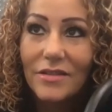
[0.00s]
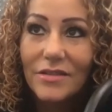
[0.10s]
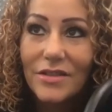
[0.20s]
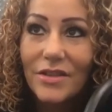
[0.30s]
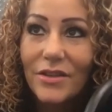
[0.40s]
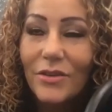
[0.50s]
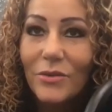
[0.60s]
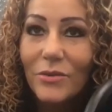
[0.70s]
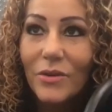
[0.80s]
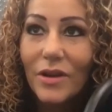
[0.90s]

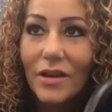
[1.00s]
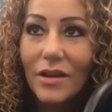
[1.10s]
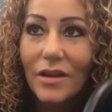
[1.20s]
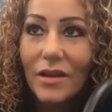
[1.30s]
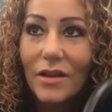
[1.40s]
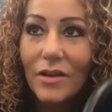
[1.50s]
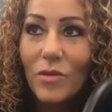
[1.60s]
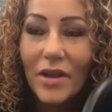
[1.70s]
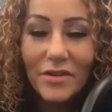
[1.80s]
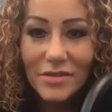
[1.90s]
too,
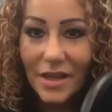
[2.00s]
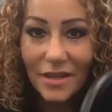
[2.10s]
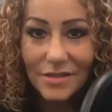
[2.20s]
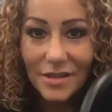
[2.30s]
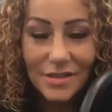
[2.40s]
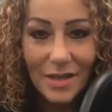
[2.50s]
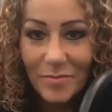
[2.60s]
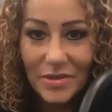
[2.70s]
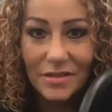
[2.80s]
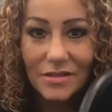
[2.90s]
what you're saying is
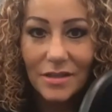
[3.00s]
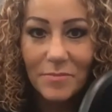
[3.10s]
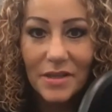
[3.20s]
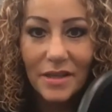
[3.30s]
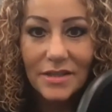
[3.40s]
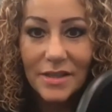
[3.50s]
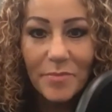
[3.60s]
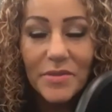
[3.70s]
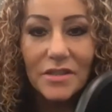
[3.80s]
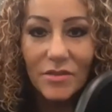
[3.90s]
acceptance,
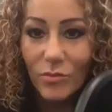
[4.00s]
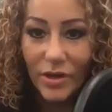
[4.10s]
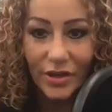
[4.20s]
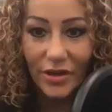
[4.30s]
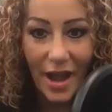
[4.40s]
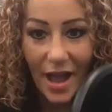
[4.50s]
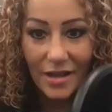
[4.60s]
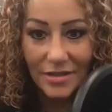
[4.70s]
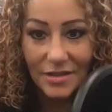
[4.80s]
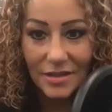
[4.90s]
acceptance of where you're
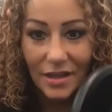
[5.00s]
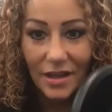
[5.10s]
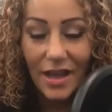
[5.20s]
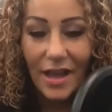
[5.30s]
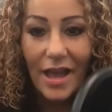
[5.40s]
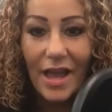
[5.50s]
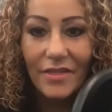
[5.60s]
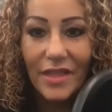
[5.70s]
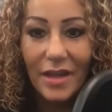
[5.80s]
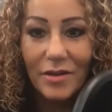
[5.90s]
at.
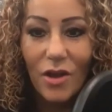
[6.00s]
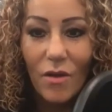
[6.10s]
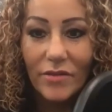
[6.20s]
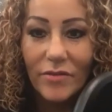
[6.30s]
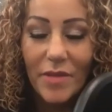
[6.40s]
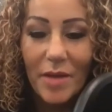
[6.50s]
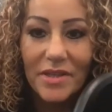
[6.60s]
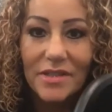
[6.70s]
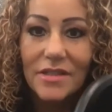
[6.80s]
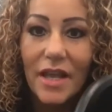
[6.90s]
And then going from that
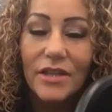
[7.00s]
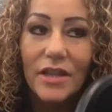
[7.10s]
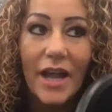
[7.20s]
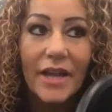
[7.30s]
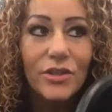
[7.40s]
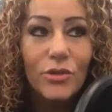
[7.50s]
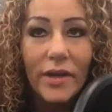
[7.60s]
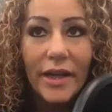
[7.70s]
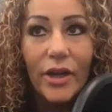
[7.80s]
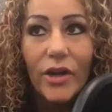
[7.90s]
place, because I do
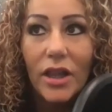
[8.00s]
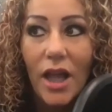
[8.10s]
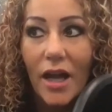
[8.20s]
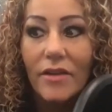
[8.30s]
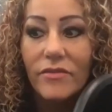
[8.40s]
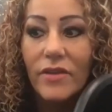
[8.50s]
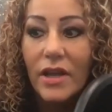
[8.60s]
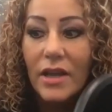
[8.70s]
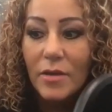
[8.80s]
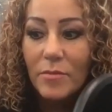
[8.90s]
hear a lot of
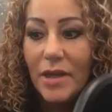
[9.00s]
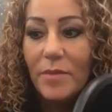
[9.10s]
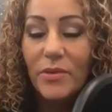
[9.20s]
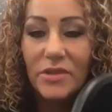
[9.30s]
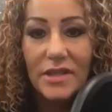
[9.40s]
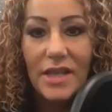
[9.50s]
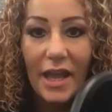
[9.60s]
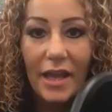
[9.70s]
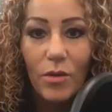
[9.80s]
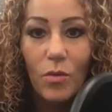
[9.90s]
people
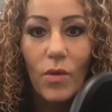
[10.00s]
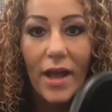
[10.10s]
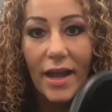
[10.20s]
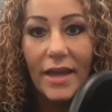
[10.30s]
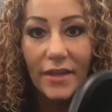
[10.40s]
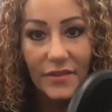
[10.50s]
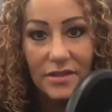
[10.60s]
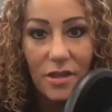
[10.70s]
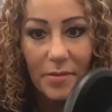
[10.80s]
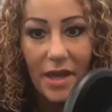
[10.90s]
say, when I get
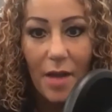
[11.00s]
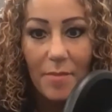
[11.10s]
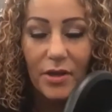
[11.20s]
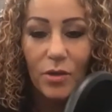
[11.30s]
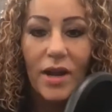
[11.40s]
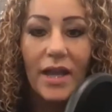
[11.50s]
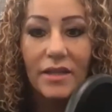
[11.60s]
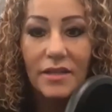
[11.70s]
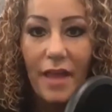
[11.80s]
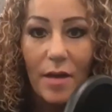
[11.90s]
this, I'll be happy. Or when I
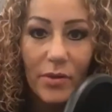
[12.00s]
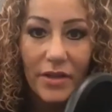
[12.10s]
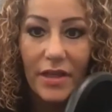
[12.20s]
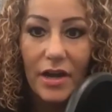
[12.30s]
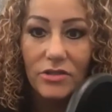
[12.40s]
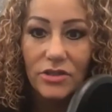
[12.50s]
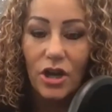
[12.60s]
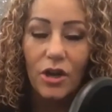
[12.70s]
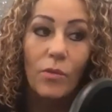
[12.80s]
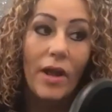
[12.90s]
get to that point, then I'll
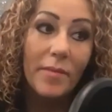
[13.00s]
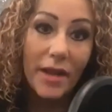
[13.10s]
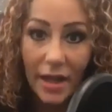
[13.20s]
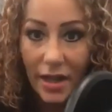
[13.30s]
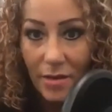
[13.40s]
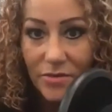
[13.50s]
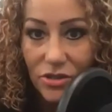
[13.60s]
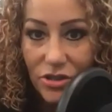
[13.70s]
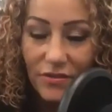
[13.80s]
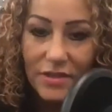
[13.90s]
start. Or when Monday comes, I'll
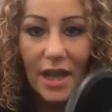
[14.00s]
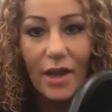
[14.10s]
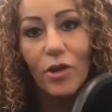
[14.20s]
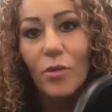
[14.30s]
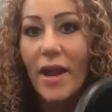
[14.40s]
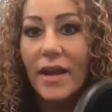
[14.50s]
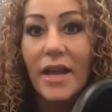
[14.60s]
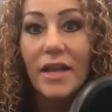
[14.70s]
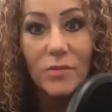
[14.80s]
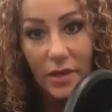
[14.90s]
start the diet. Or when
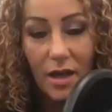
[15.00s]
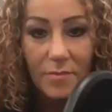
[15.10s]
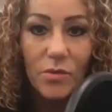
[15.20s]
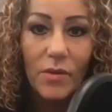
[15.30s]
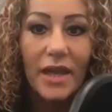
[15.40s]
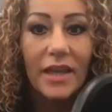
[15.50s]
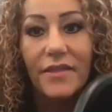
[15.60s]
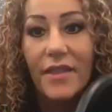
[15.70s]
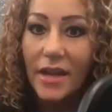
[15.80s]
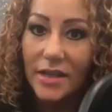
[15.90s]
next week comes, or when I
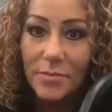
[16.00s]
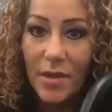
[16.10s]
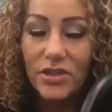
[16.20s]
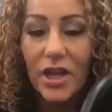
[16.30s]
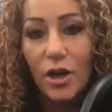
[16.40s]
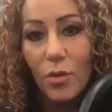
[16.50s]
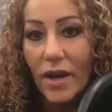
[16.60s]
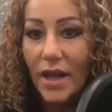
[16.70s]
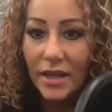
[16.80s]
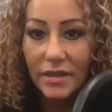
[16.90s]
get that next paycheck, or
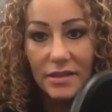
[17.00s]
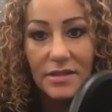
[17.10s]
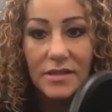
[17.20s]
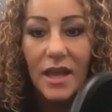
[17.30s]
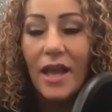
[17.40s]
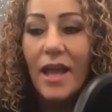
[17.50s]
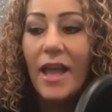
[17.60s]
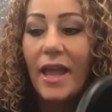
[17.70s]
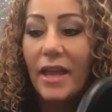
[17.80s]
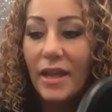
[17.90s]
when I get this.
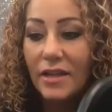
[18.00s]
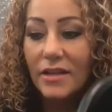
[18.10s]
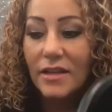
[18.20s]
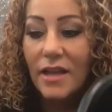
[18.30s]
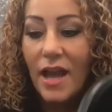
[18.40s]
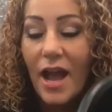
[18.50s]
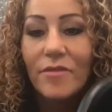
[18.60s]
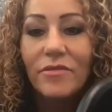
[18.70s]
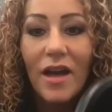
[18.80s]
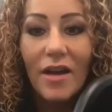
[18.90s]
And
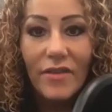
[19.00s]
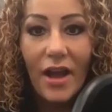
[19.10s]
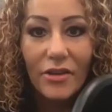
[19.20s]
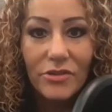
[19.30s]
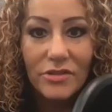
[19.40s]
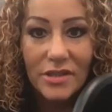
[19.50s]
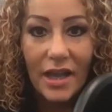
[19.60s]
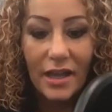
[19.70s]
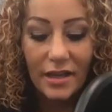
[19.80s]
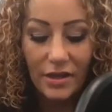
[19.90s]
I love how you
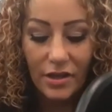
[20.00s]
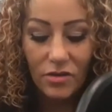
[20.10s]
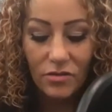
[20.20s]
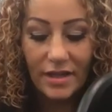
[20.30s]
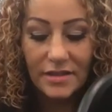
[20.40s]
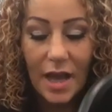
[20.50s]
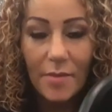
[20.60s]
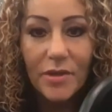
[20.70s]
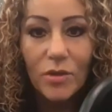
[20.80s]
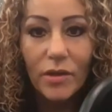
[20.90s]
say, like,
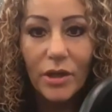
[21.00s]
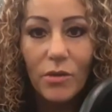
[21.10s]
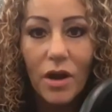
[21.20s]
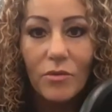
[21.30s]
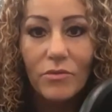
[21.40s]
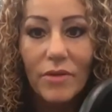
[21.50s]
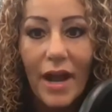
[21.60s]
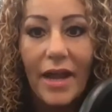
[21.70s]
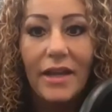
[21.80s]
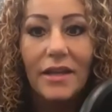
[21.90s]
tap into where you are
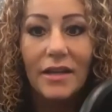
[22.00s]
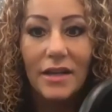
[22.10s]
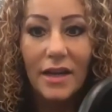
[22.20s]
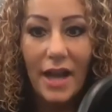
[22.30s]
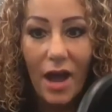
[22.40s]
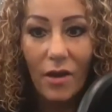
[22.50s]
right now